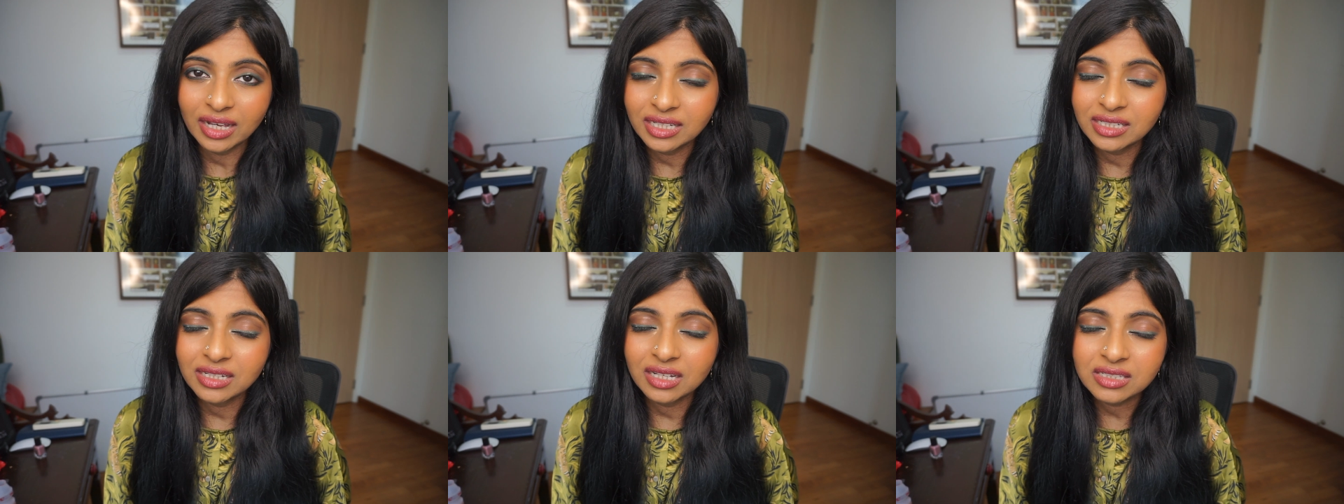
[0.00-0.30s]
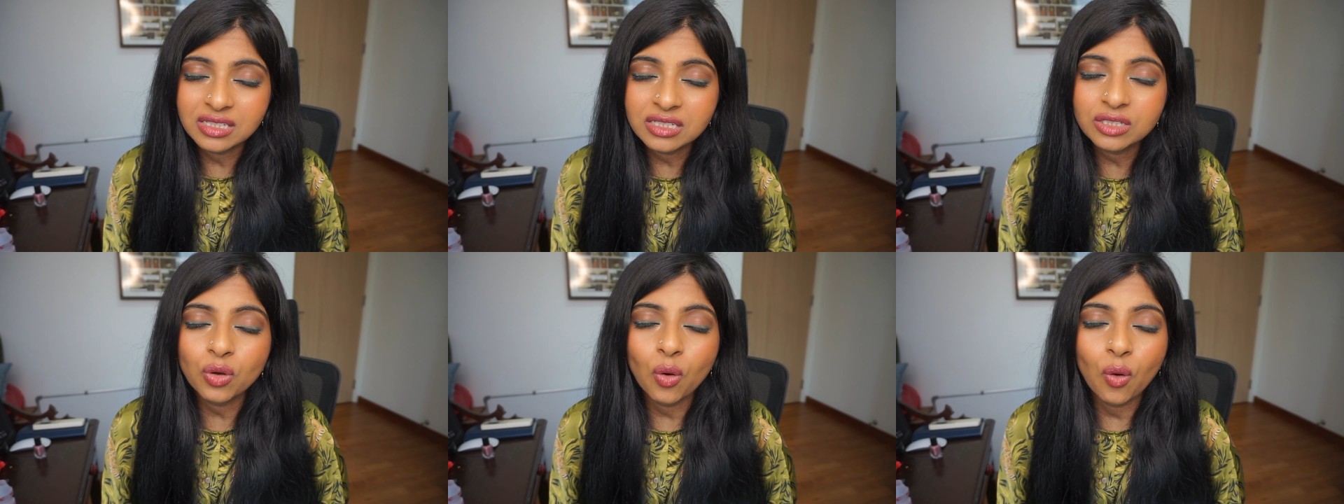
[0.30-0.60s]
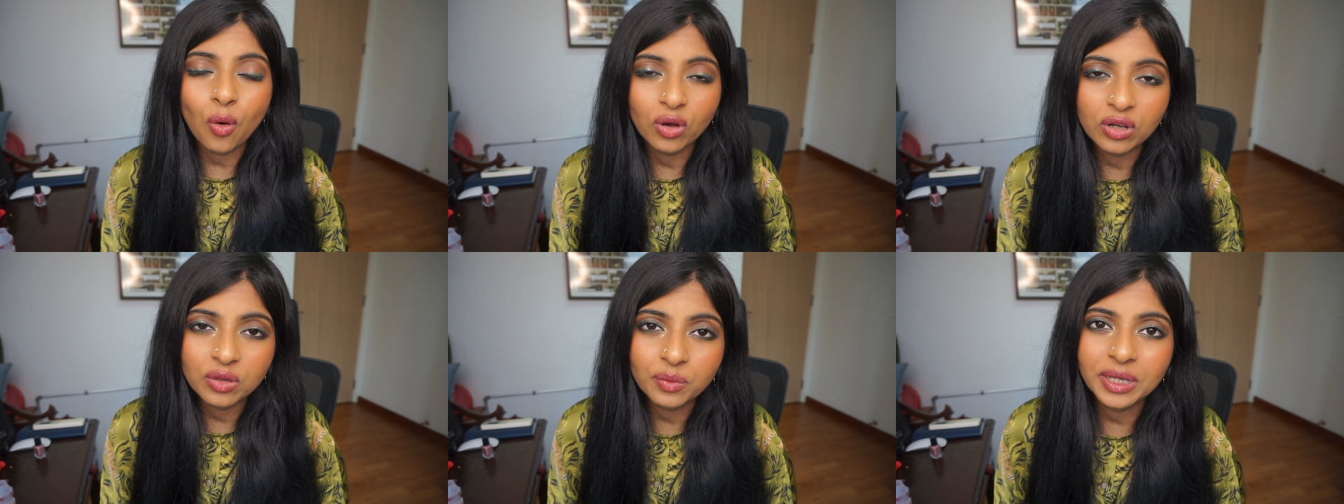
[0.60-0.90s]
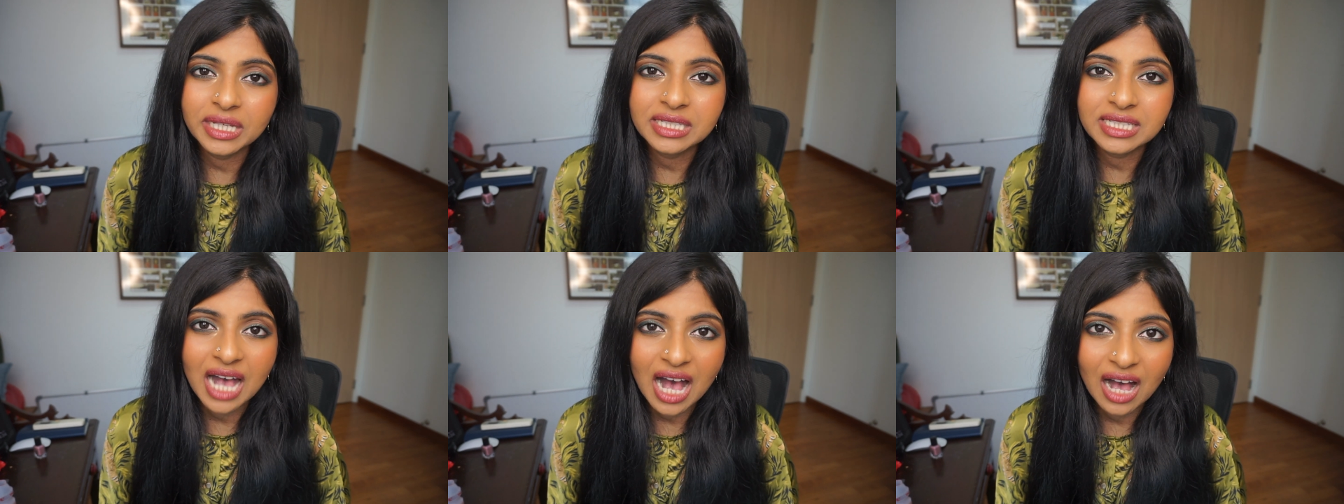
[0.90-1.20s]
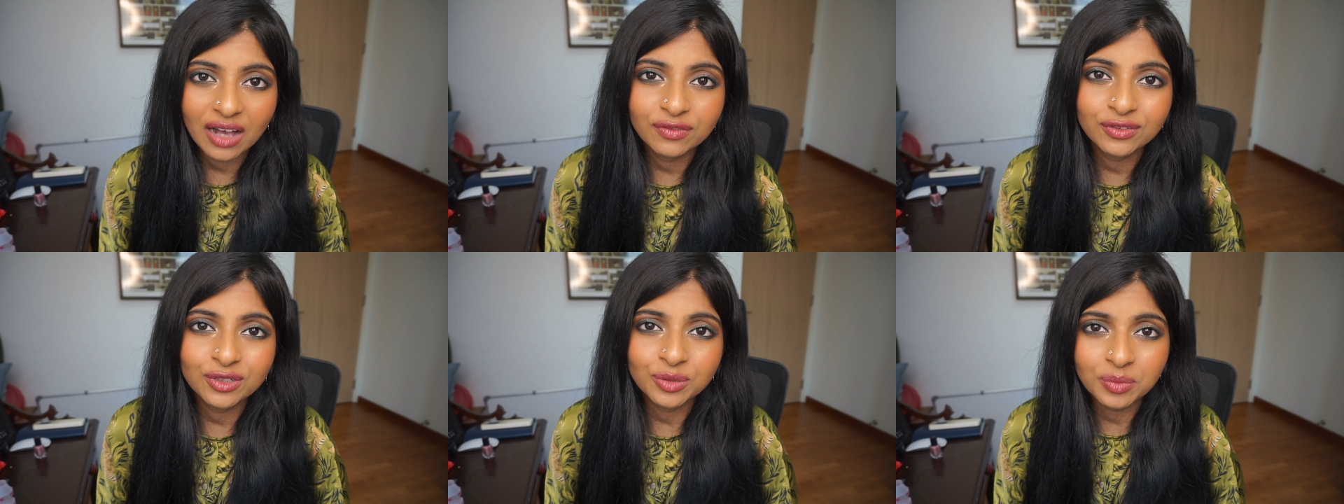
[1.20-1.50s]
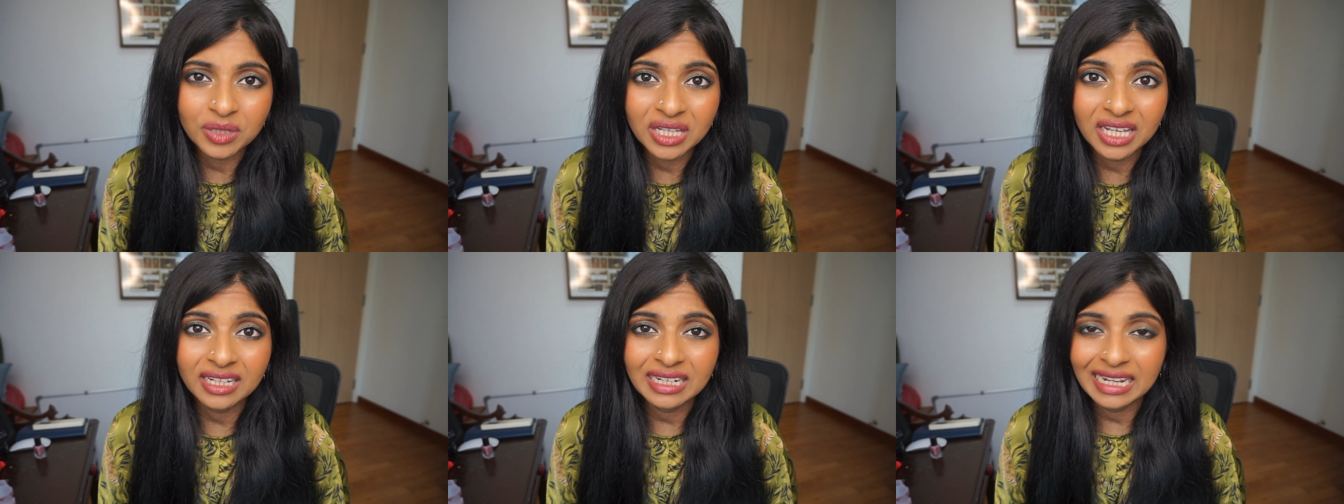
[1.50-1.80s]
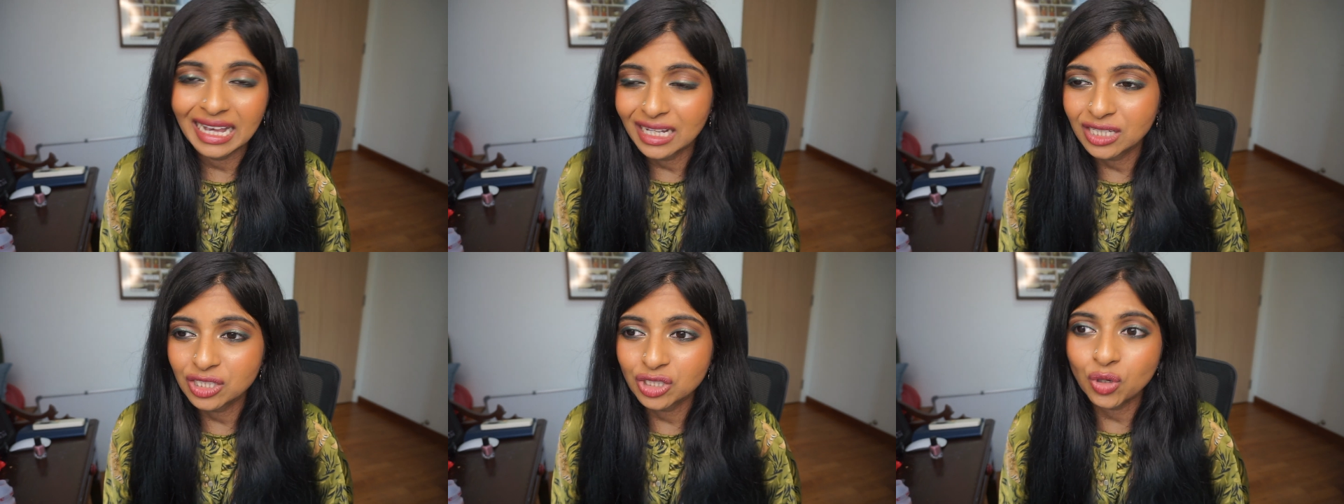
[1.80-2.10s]
It doesn't always have to be an
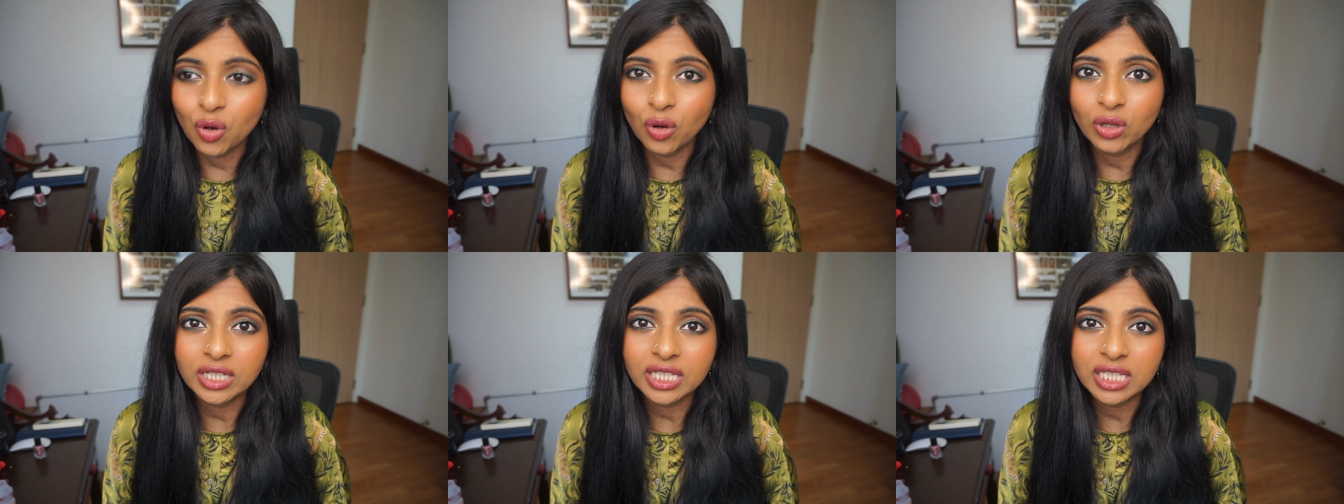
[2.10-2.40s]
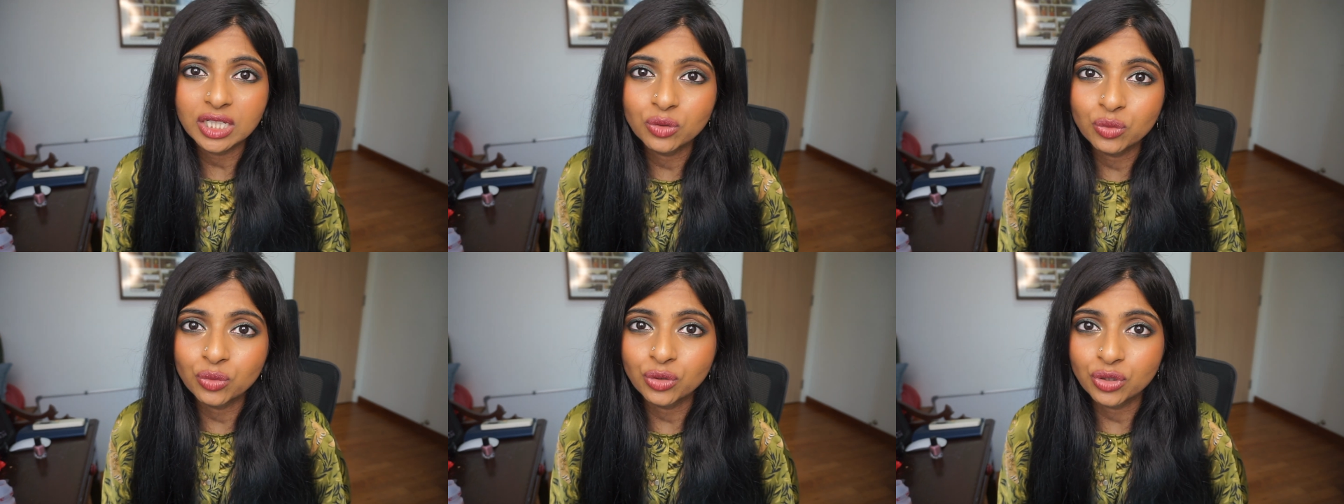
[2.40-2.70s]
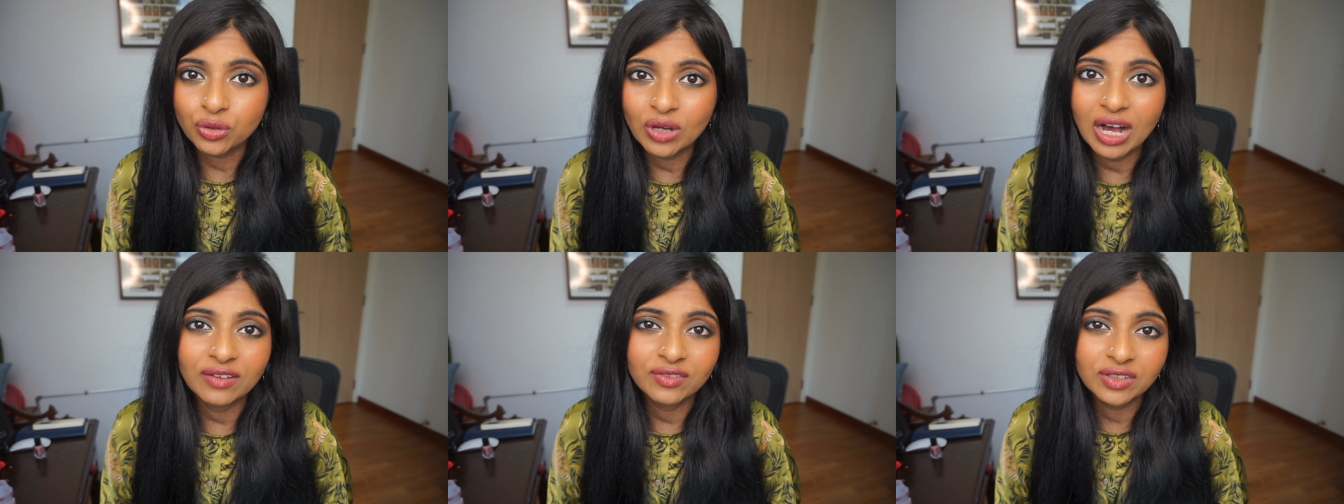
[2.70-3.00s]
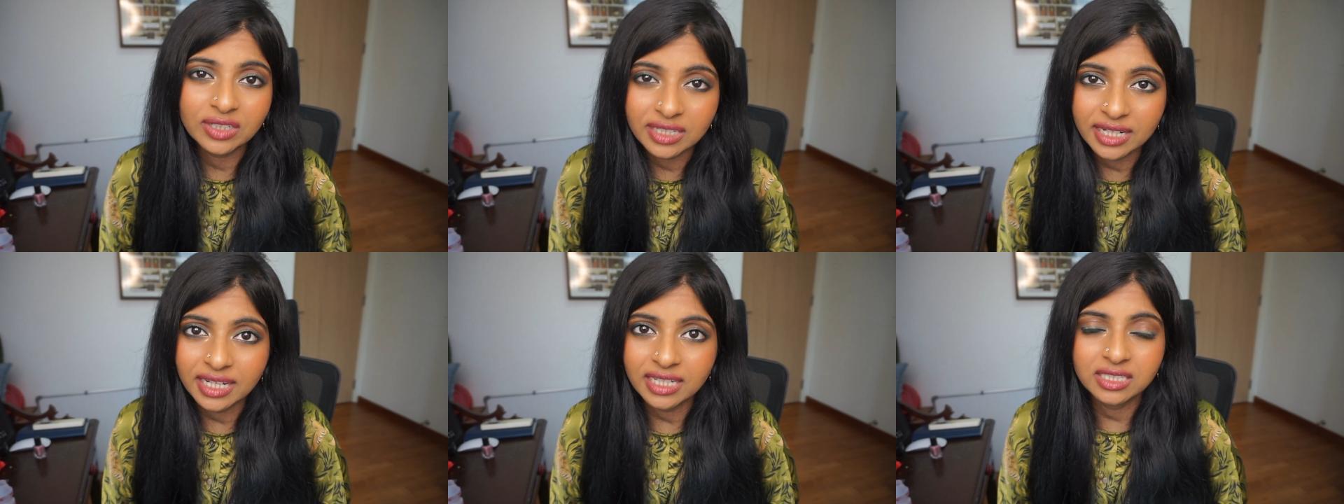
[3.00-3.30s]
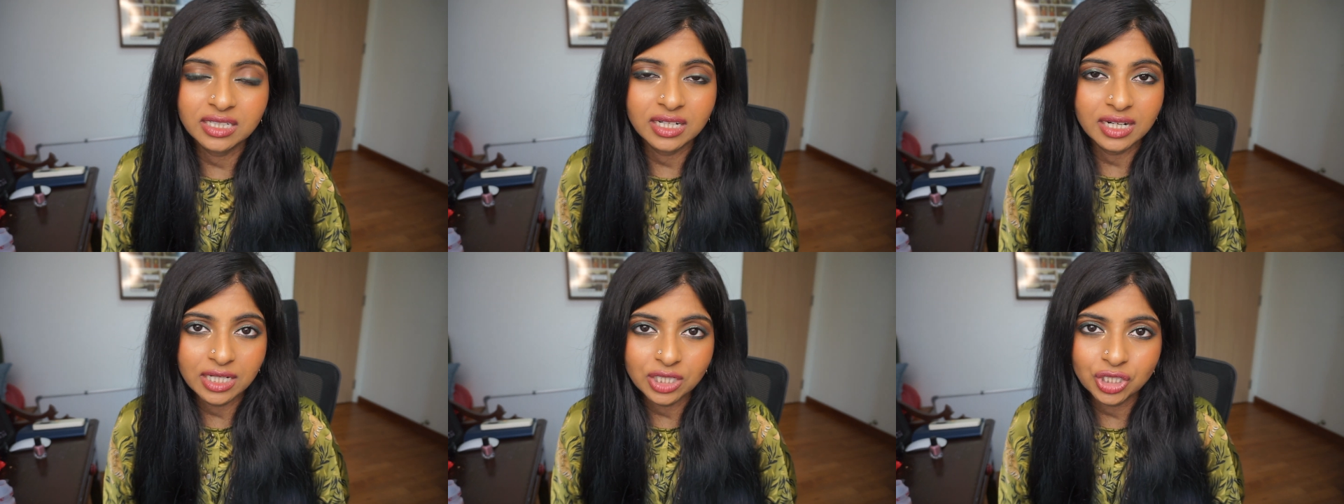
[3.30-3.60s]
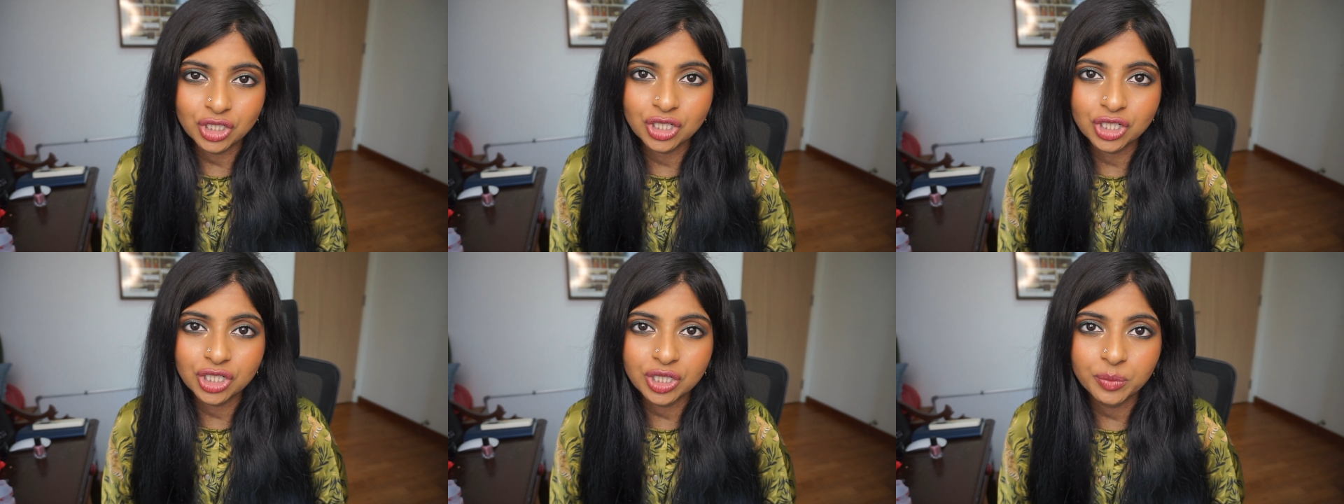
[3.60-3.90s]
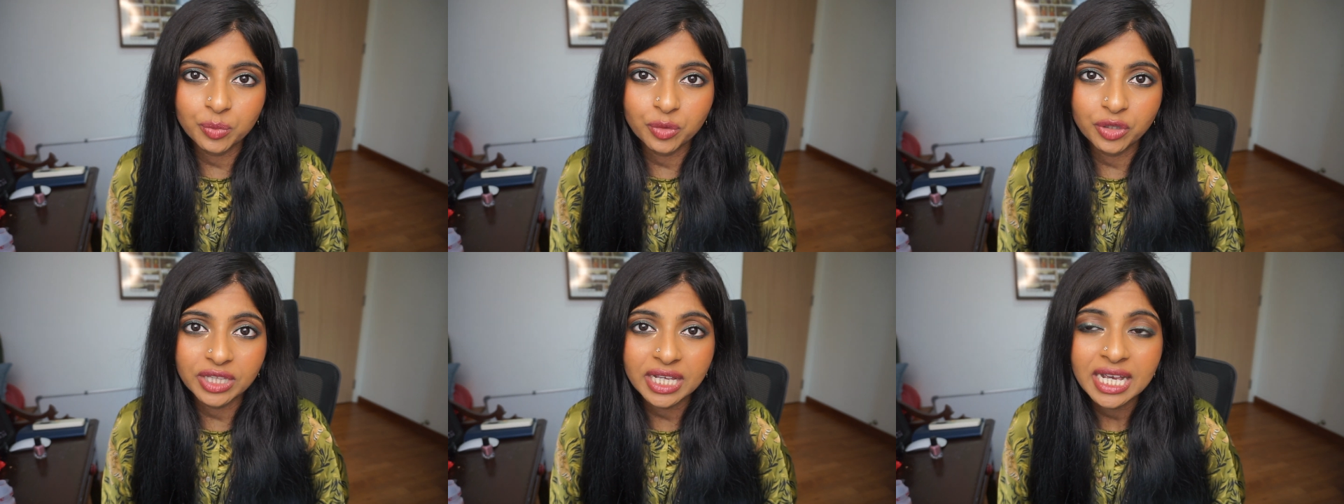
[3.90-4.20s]
ex-colleague who you have a great relationship
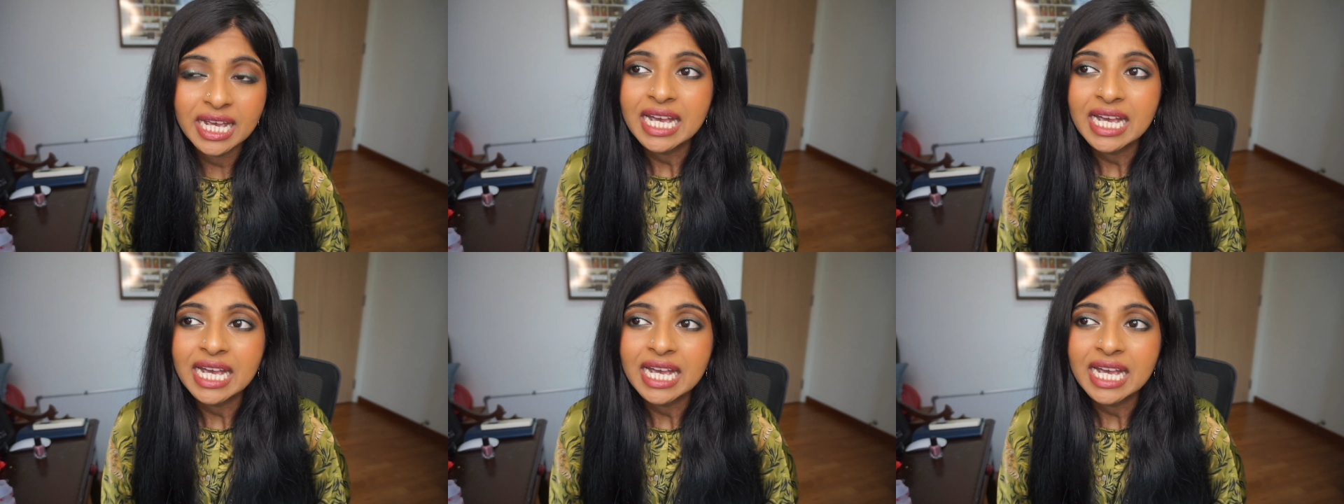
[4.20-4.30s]
with.